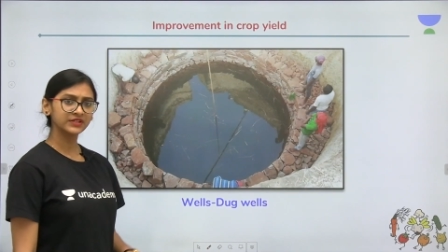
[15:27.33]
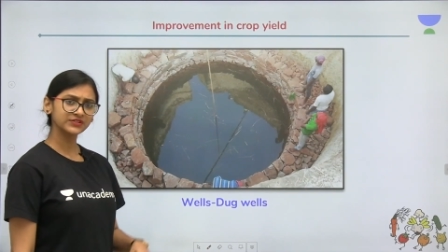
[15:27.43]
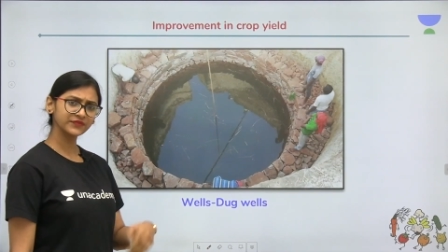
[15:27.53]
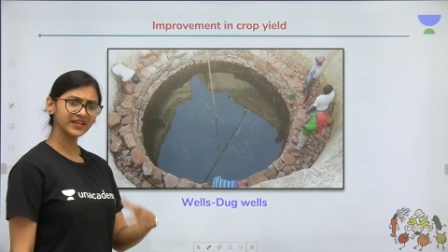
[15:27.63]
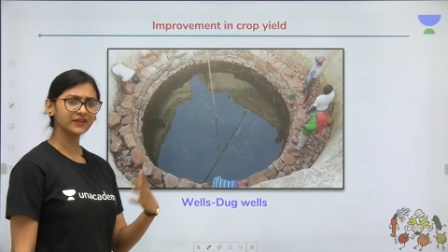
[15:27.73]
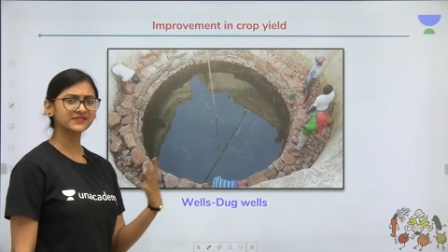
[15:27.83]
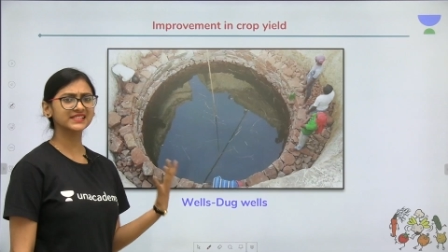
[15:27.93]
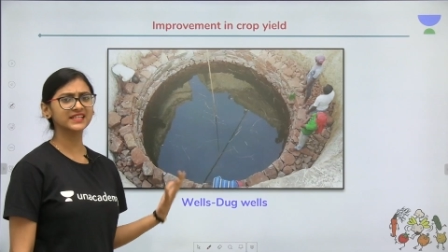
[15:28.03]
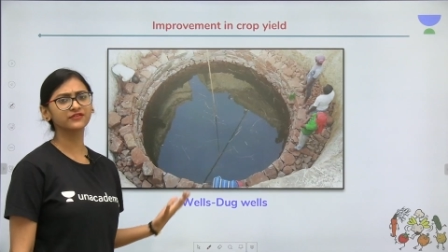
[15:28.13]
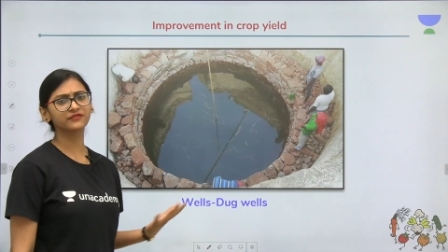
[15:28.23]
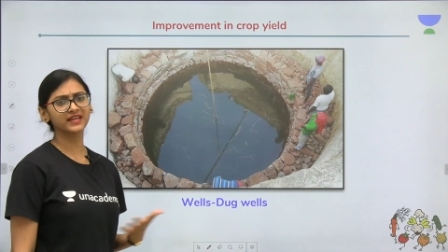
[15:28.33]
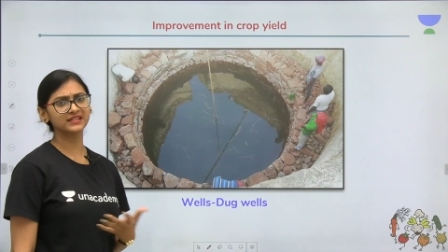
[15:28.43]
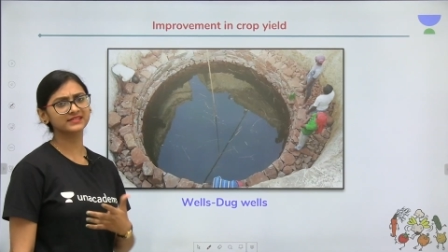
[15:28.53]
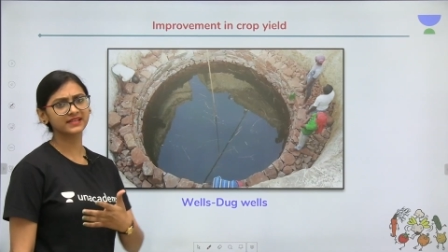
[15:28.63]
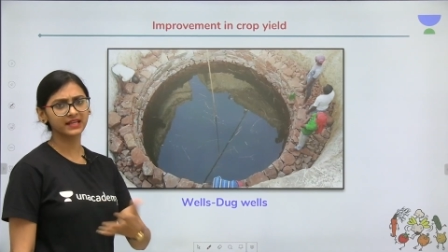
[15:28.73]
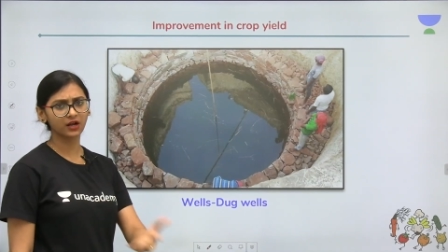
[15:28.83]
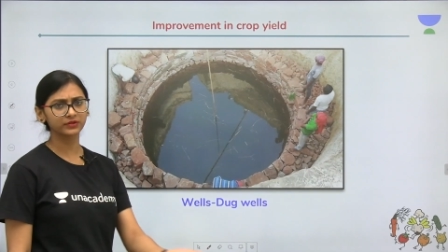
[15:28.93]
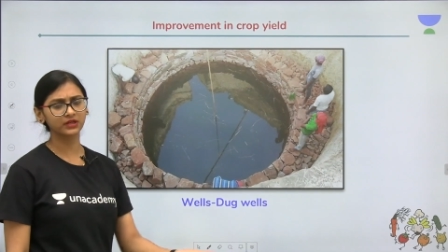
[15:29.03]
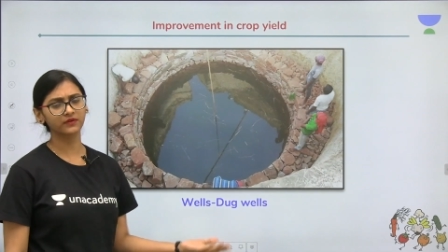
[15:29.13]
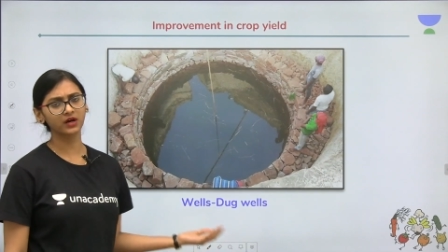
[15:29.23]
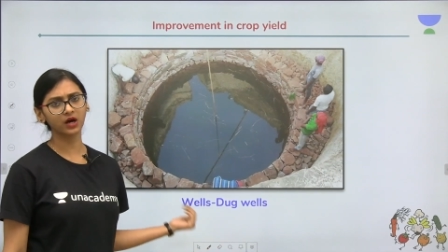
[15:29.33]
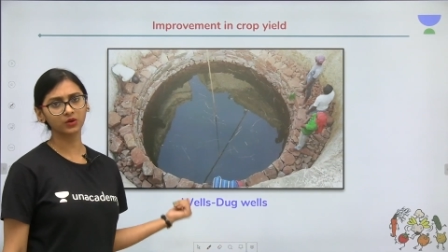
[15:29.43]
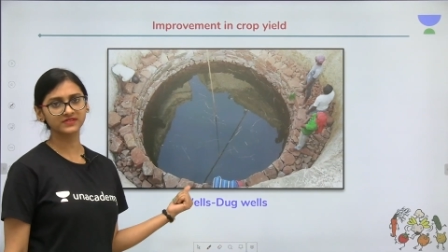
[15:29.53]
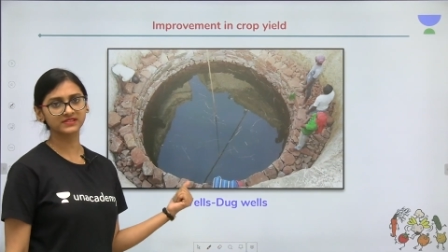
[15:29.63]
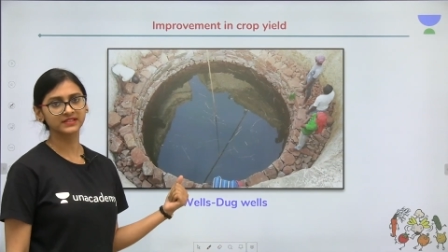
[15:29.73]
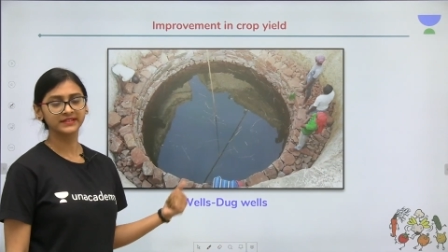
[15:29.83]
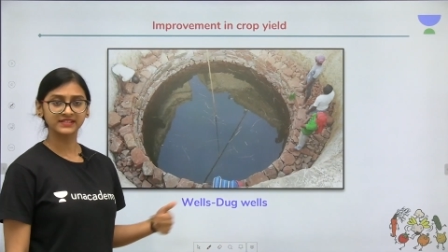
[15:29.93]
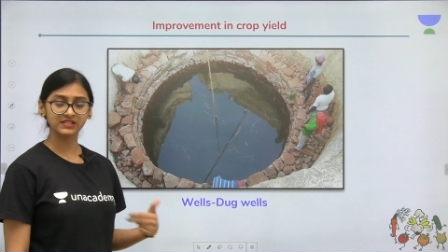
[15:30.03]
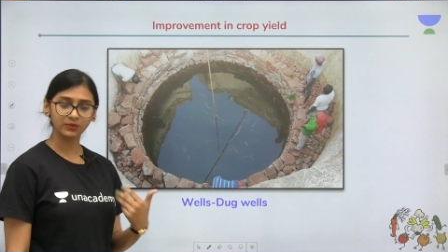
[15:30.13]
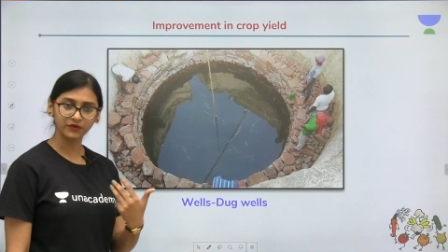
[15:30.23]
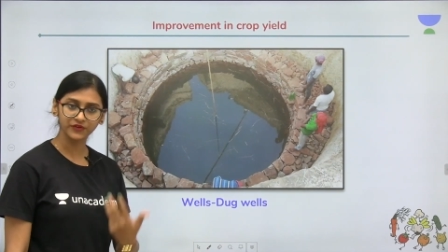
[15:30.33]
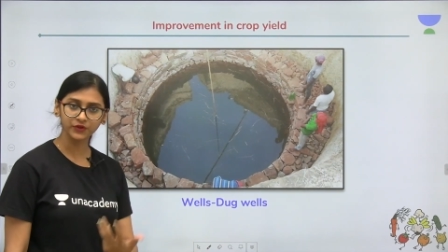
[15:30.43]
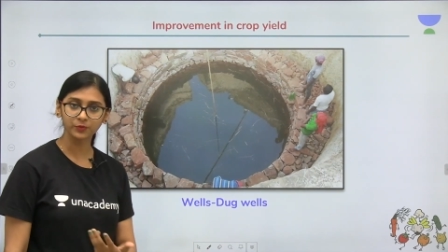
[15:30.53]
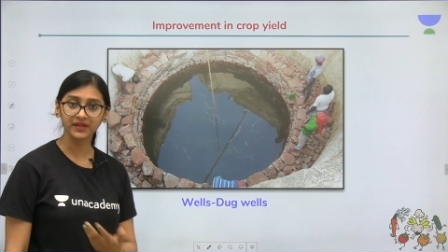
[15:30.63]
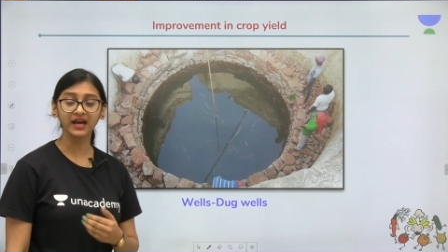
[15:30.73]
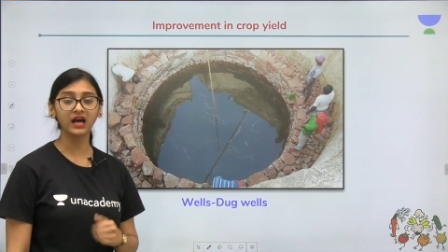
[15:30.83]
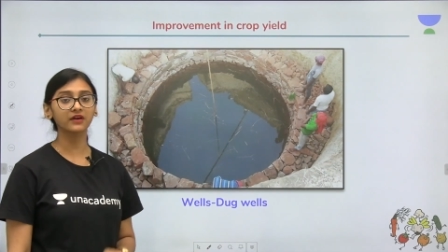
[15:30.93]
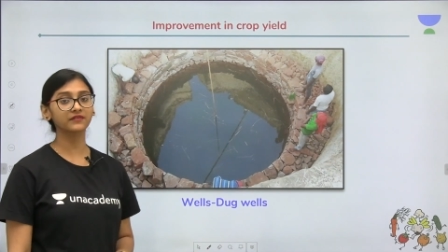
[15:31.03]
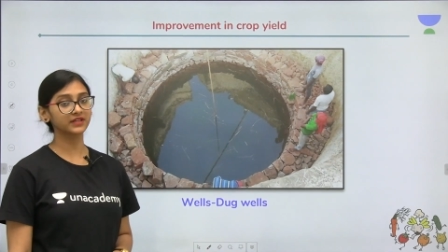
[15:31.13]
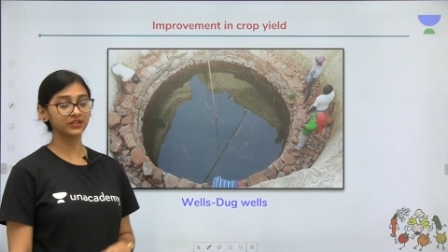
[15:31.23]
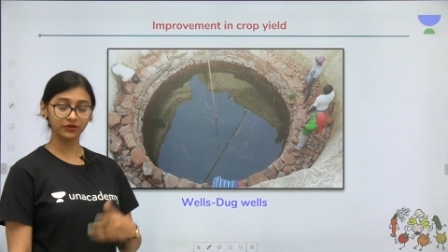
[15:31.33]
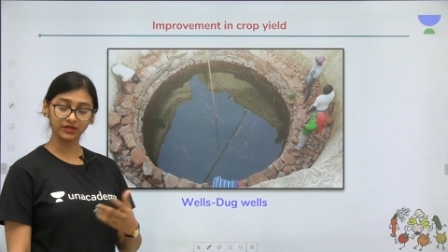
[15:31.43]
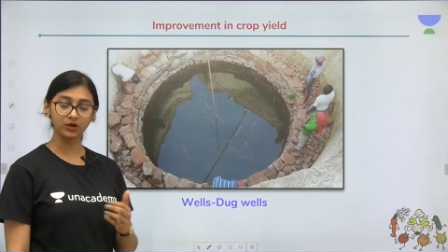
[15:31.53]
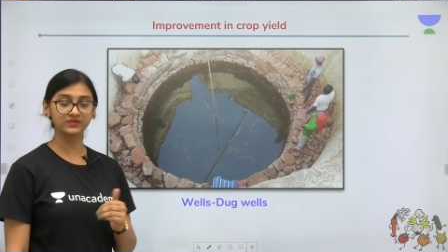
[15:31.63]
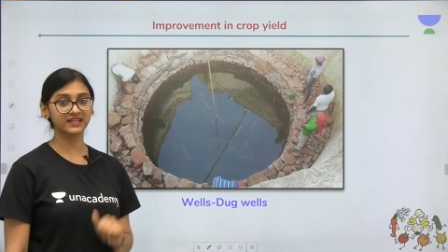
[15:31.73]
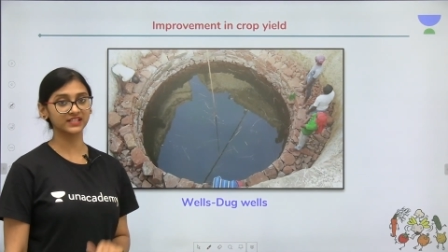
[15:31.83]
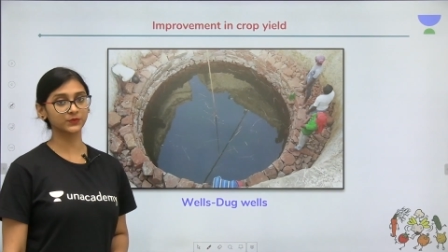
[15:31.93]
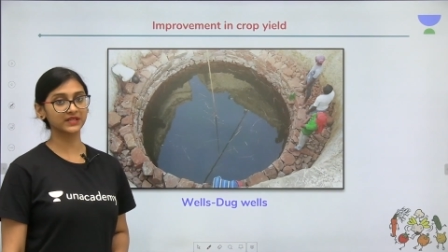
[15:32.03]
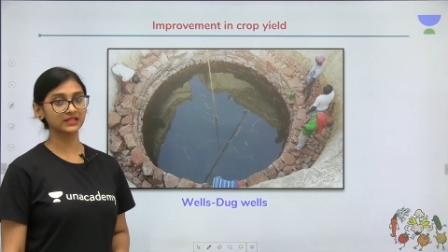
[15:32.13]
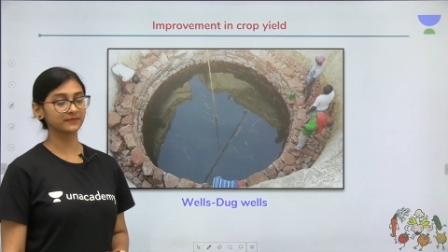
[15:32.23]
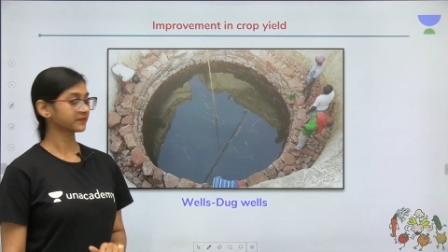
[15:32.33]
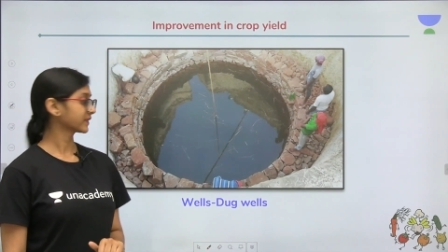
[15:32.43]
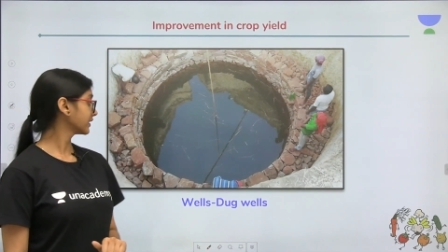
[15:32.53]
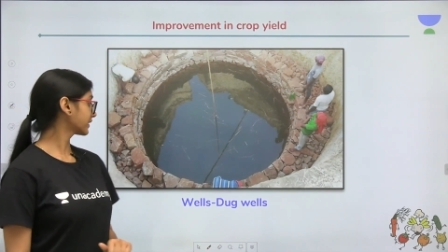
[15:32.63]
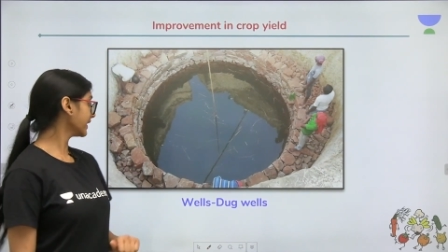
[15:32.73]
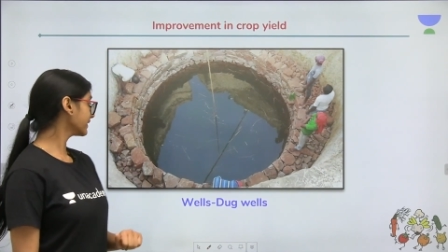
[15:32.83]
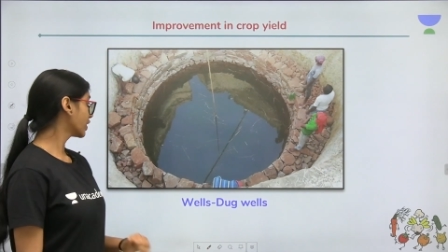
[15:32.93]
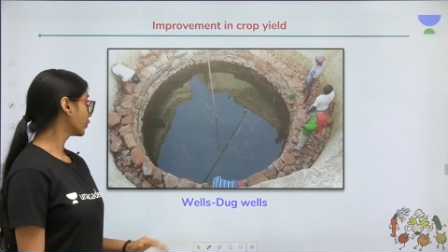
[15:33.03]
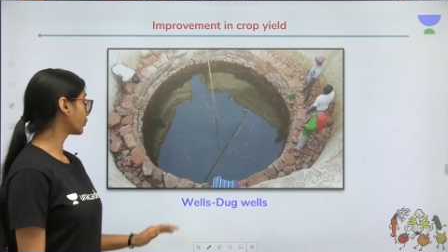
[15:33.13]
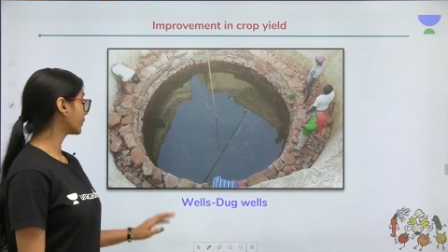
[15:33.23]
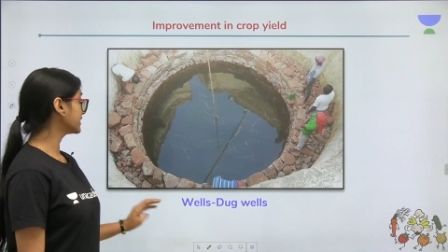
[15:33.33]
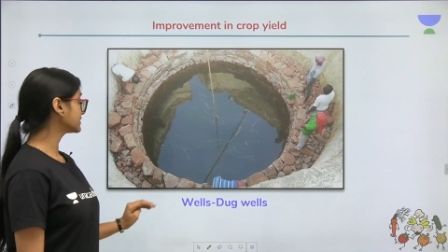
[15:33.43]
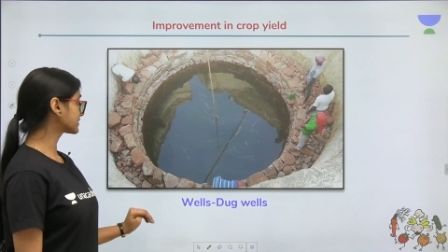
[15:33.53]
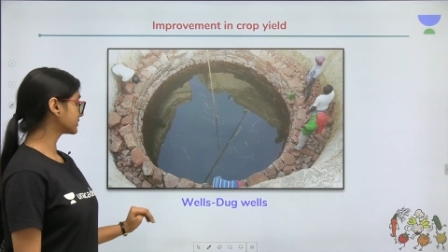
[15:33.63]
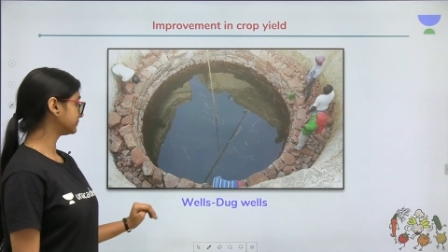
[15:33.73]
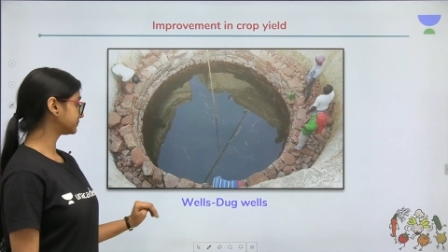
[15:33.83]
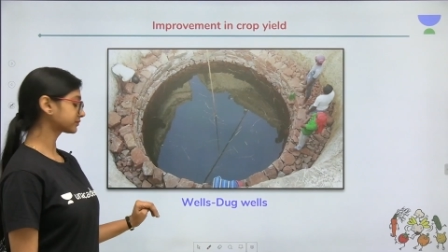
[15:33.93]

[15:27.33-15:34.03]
So we have seen wells around our house. Some of you, you may have in your house as well, right? Wells.